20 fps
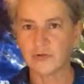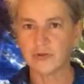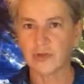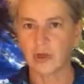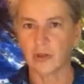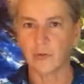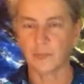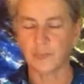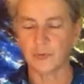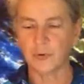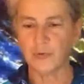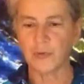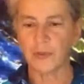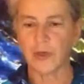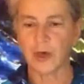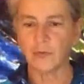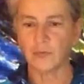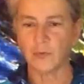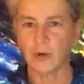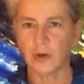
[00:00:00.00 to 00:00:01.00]
You saw the booth
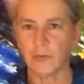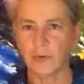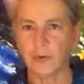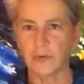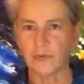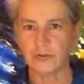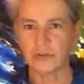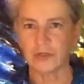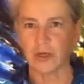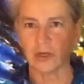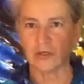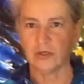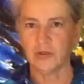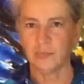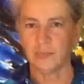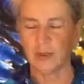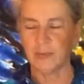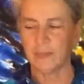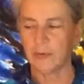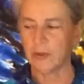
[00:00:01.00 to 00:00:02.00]
out where we were talking
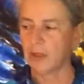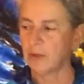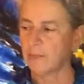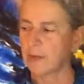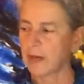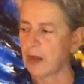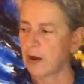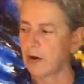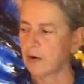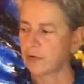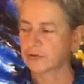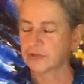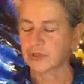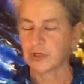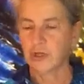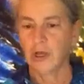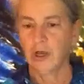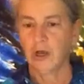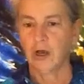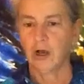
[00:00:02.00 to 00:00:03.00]
to people about
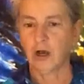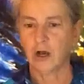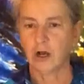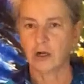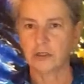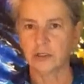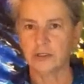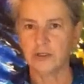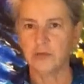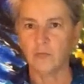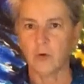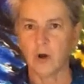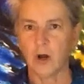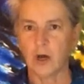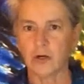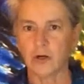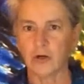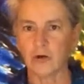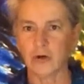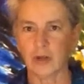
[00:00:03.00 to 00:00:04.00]
uh, clean
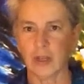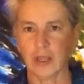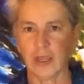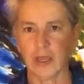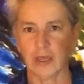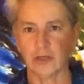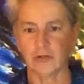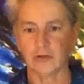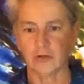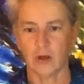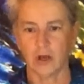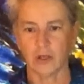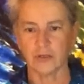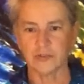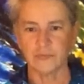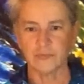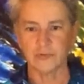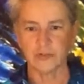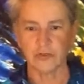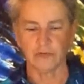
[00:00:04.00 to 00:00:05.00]
water and
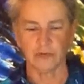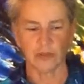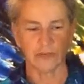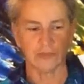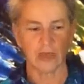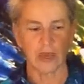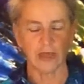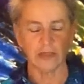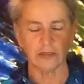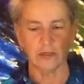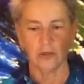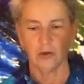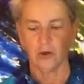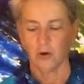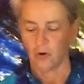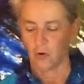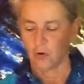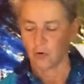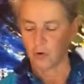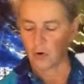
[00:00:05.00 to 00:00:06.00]
awesome stuff like that.
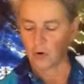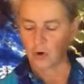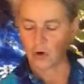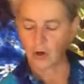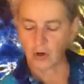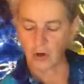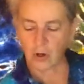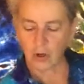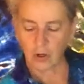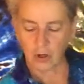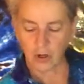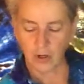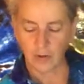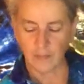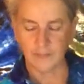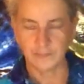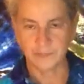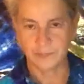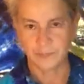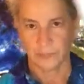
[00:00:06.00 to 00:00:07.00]
Or
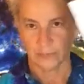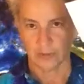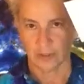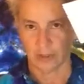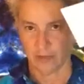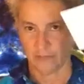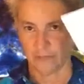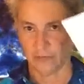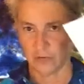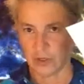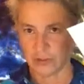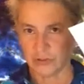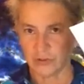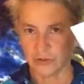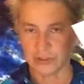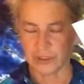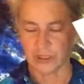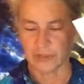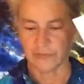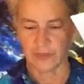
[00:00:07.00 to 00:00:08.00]
um, if you got
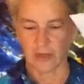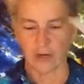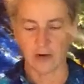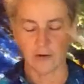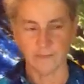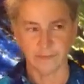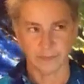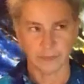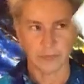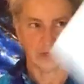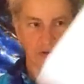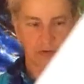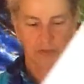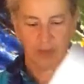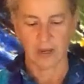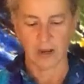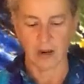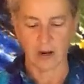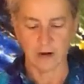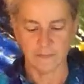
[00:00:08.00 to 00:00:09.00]
your ticket there, here
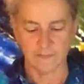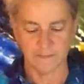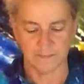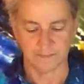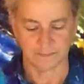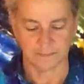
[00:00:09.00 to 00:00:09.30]
they are.